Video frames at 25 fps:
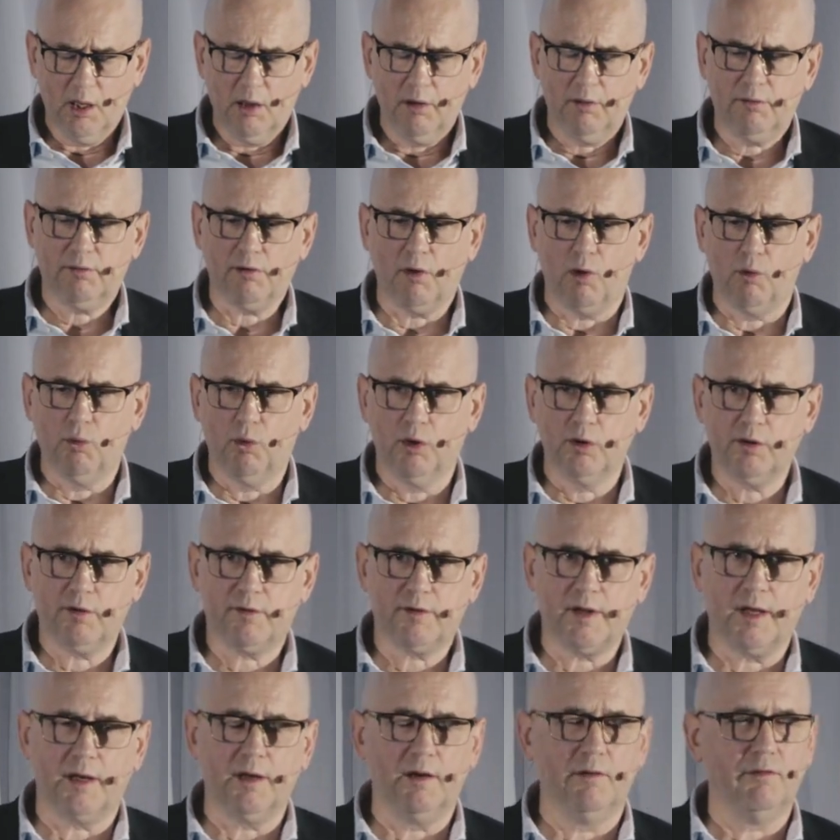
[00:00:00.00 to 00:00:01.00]
So once
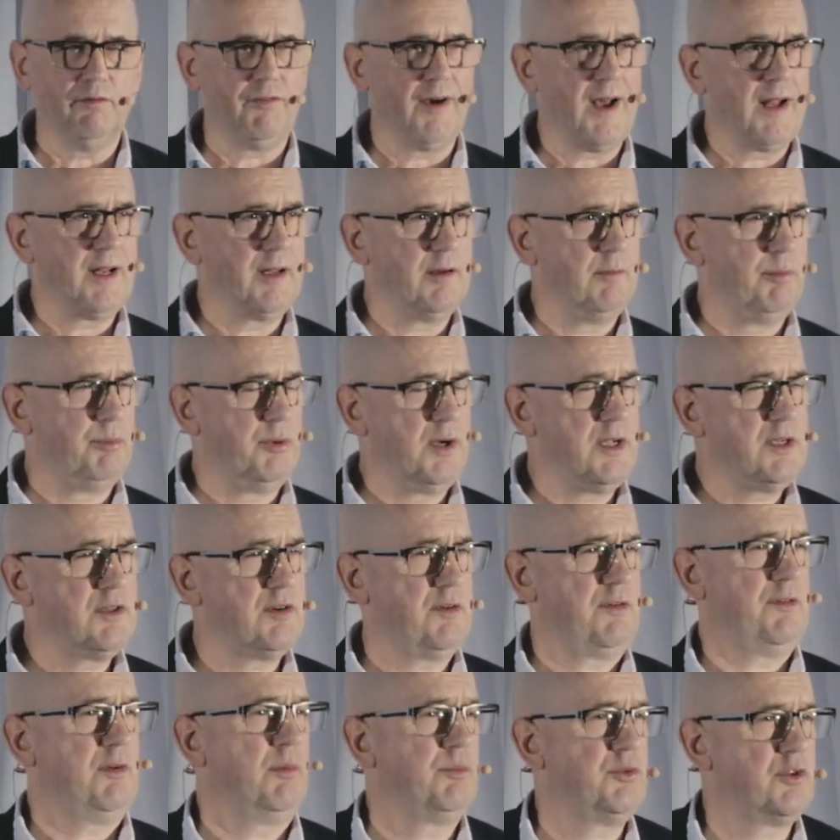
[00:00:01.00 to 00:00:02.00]
that invalid breach
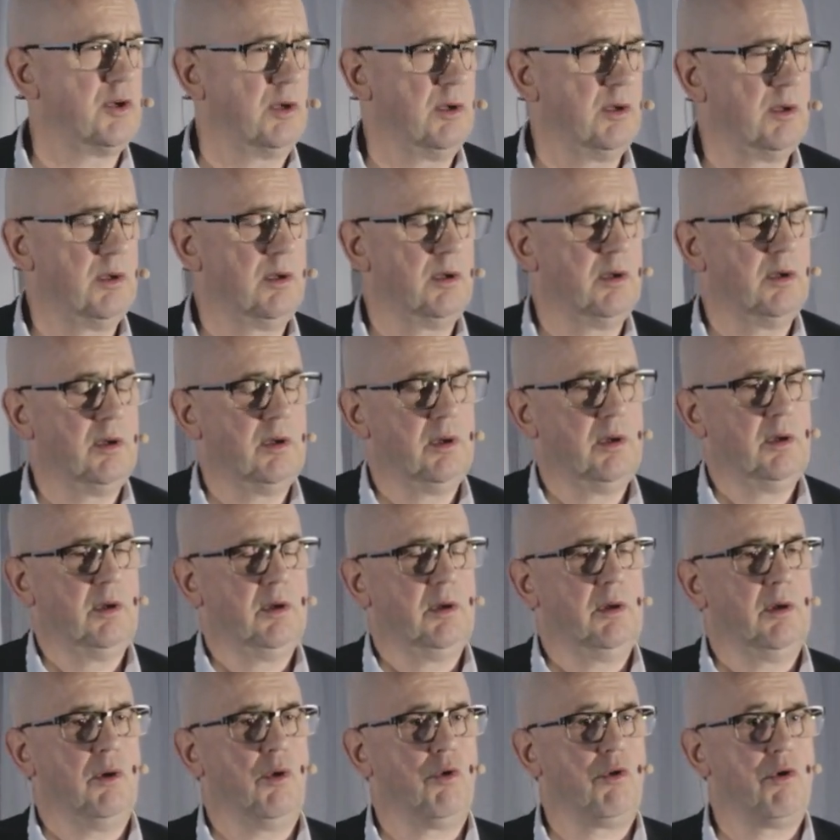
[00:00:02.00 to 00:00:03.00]
assumption
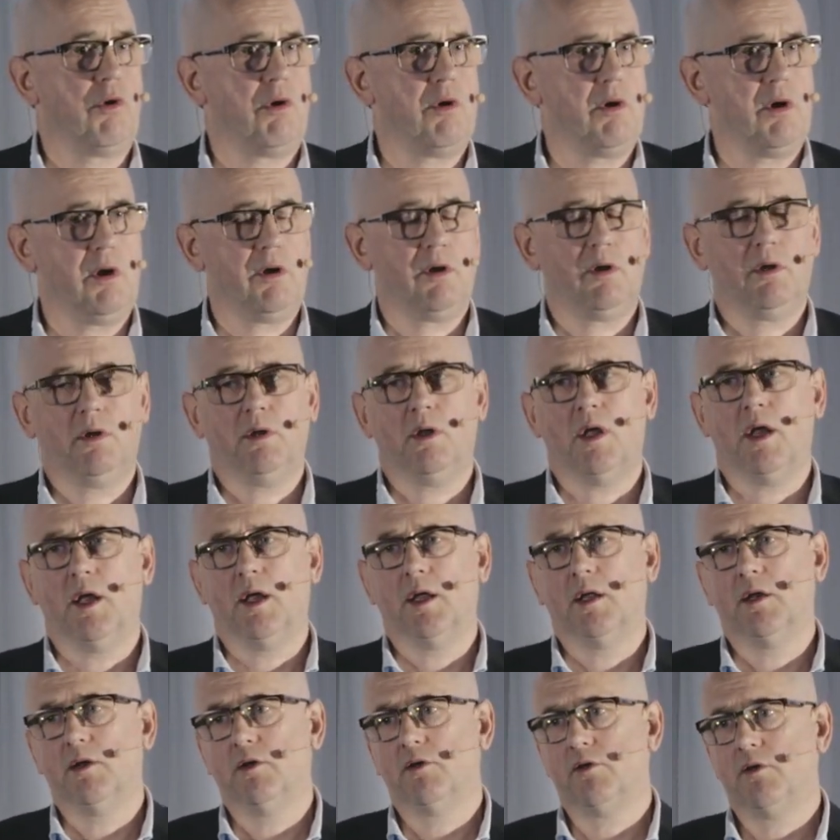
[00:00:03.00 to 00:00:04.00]
occurred,
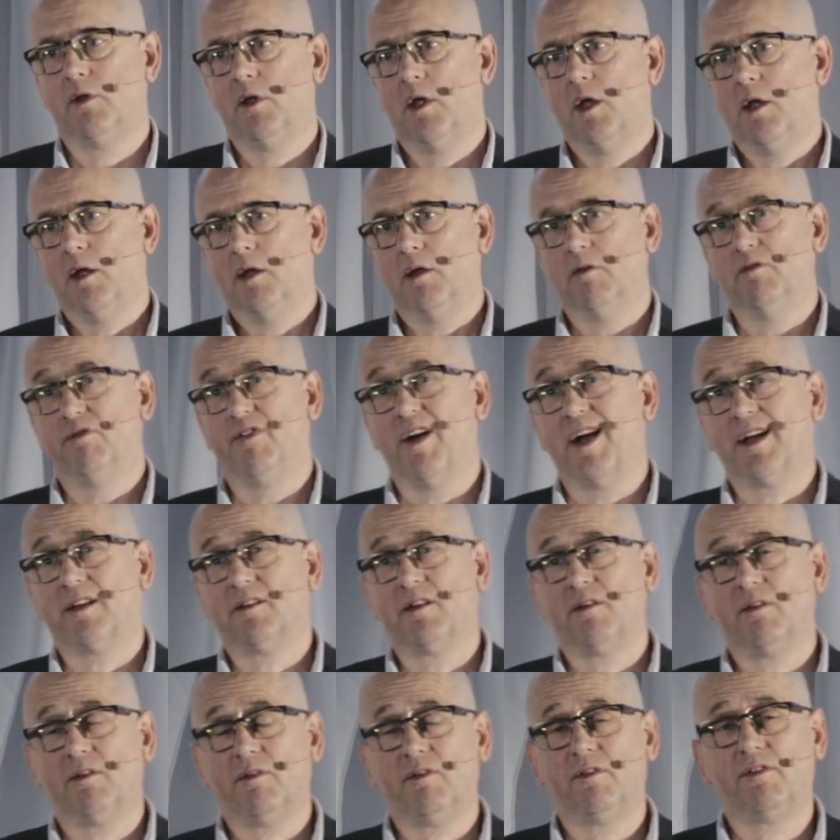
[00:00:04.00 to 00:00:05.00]
and in fact
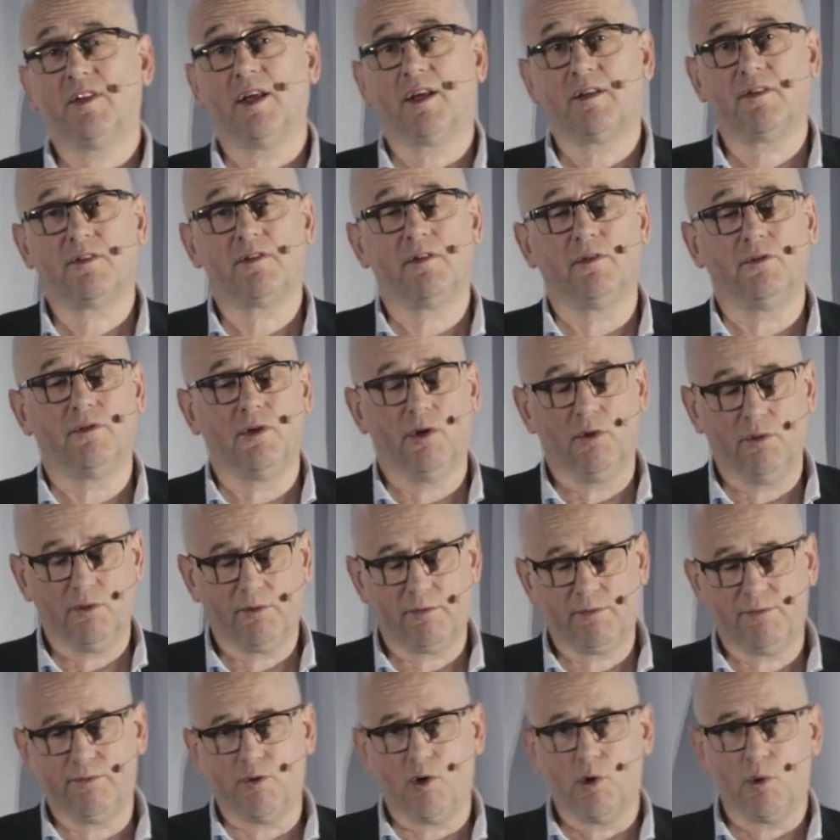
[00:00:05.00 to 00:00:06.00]
6 of those
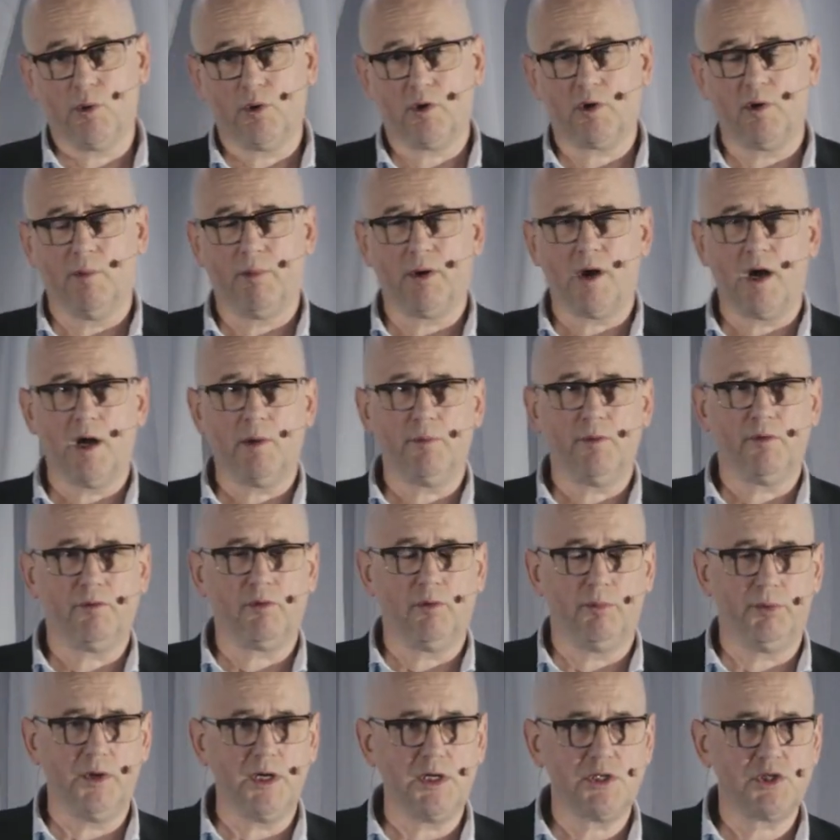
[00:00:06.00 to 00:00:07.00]
forward compartments were
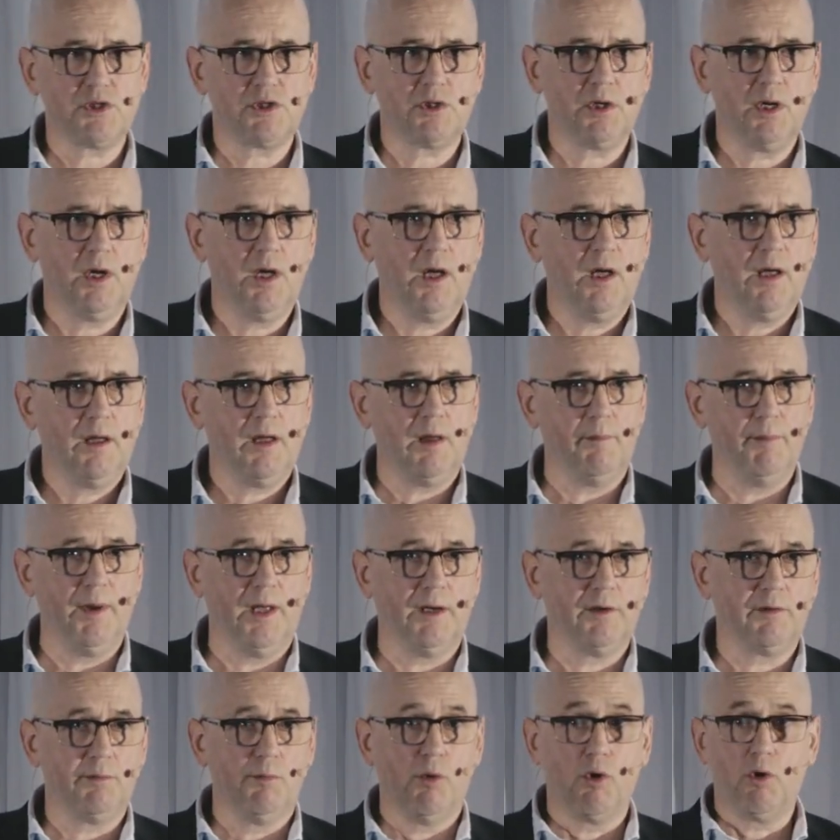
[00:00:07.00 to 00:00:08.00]
breached, it
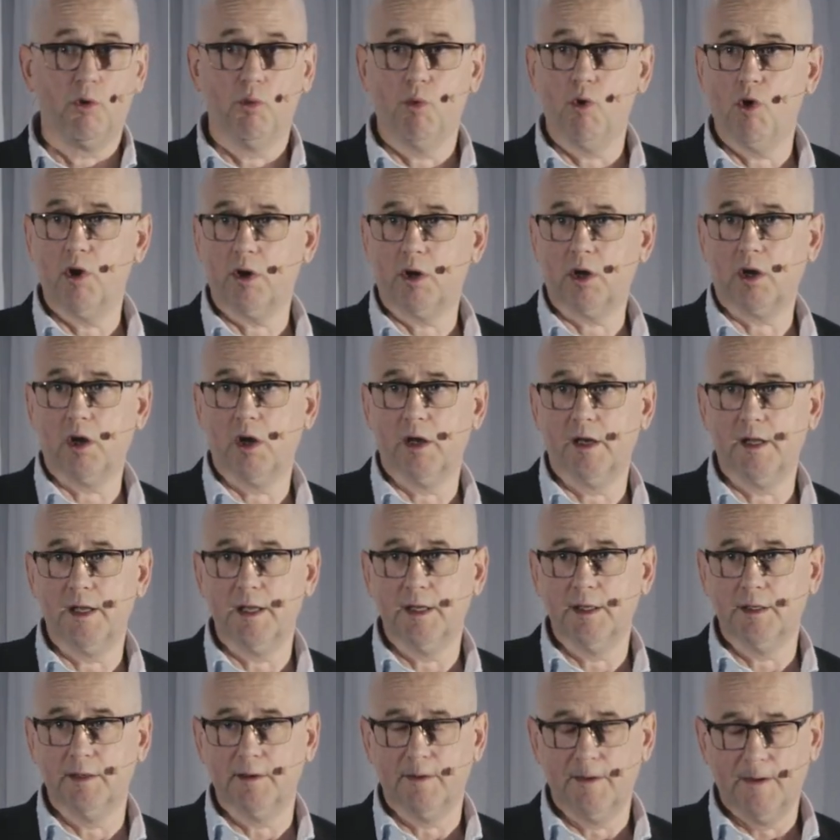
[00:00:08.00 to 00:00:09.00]
meant more water got
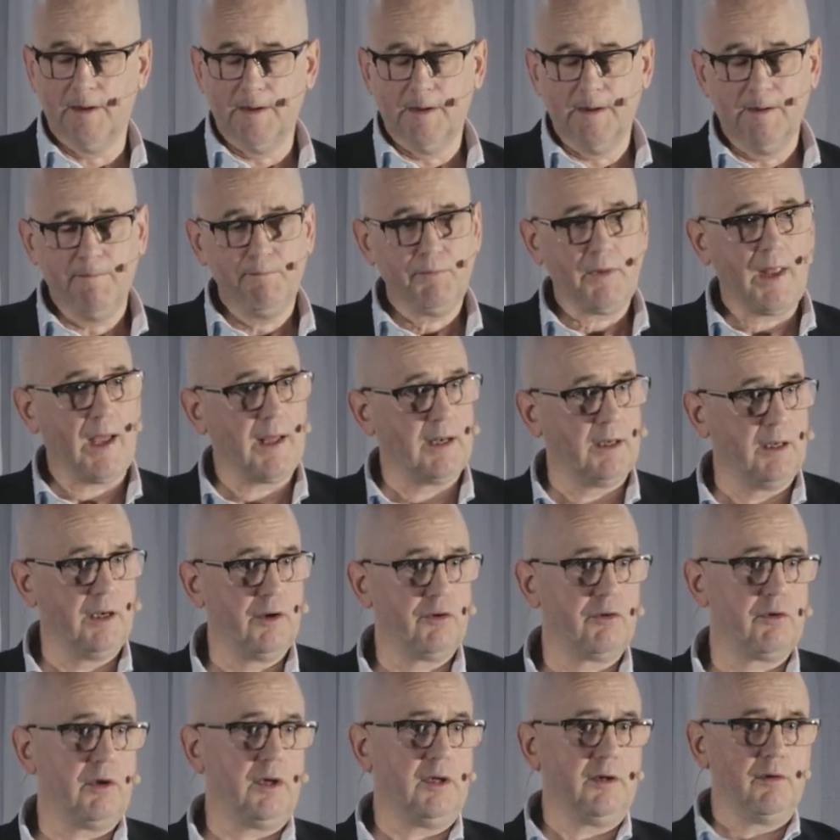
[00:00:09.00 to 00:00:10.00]
in, and
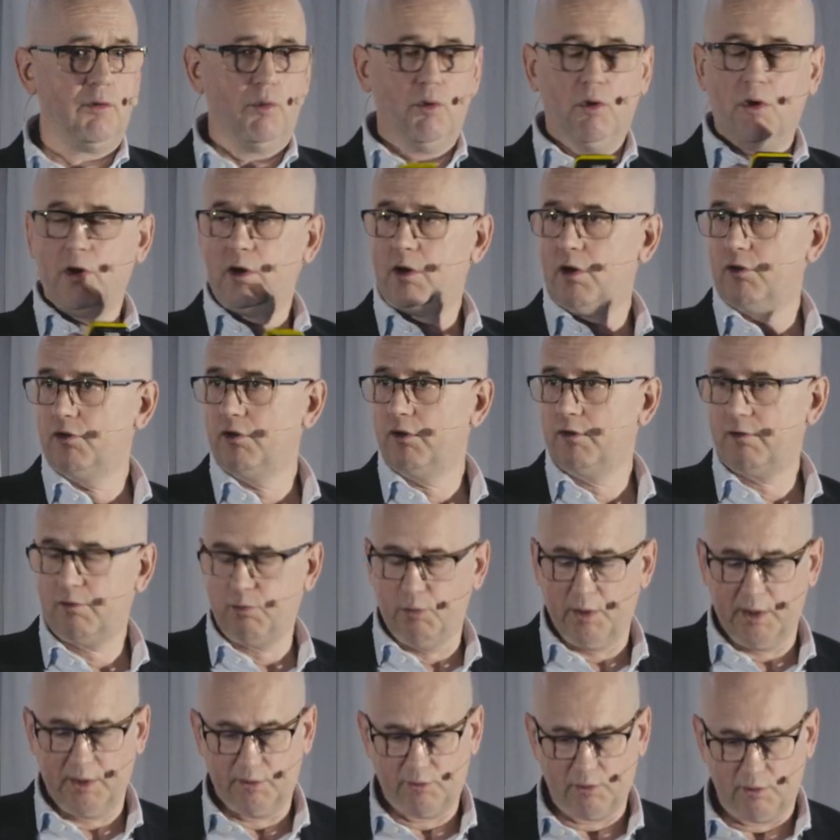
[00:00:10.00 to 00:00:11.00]
literally the water just
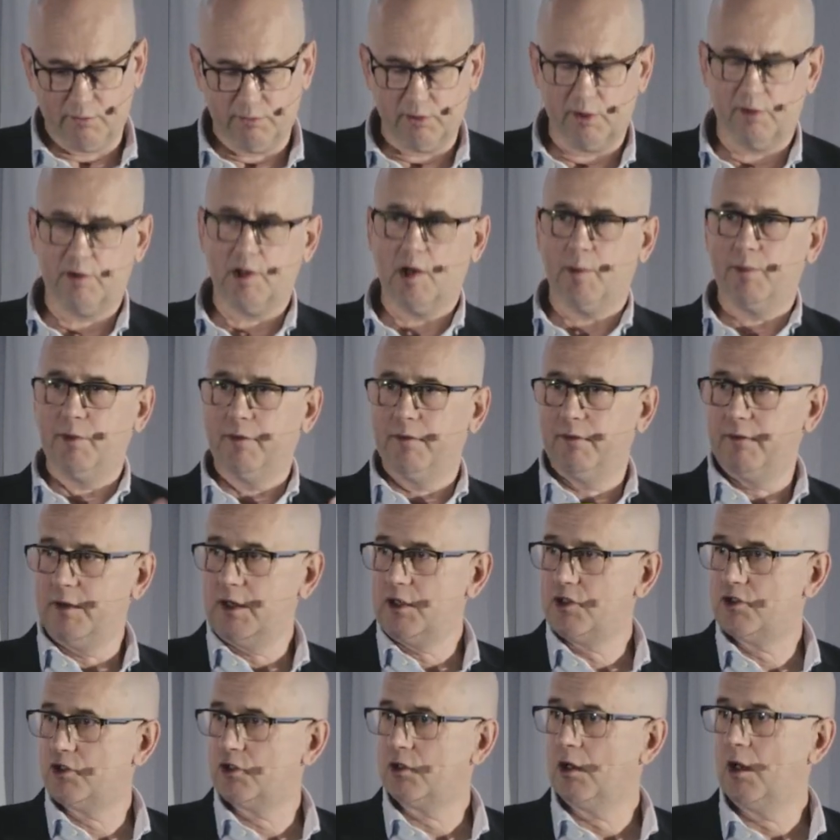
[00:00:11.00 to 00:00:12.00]
went over the top of
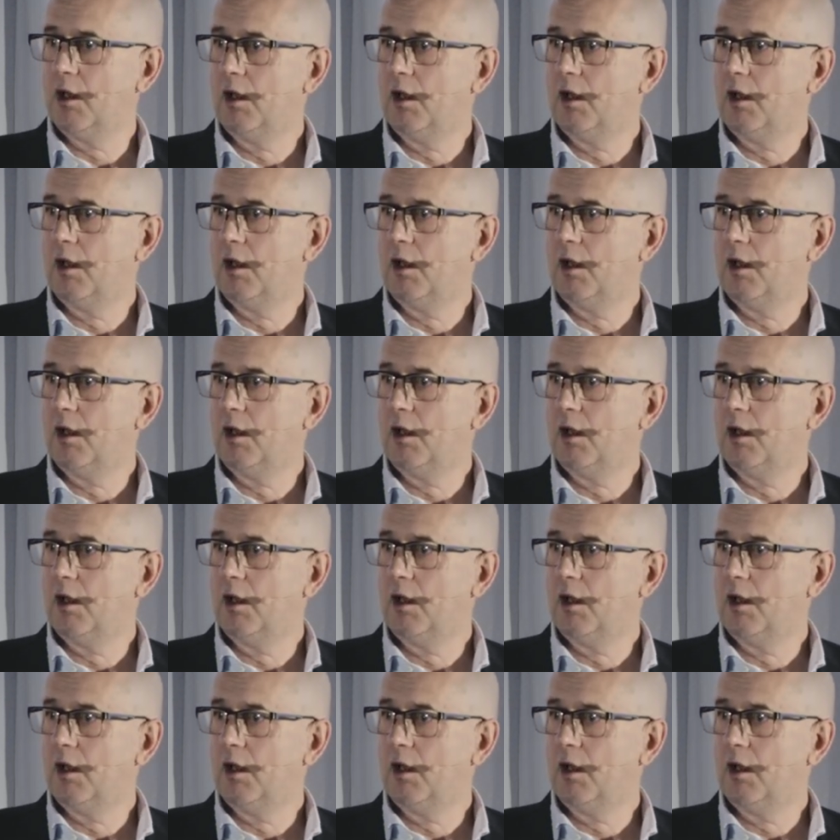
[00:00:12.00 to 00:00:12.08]
each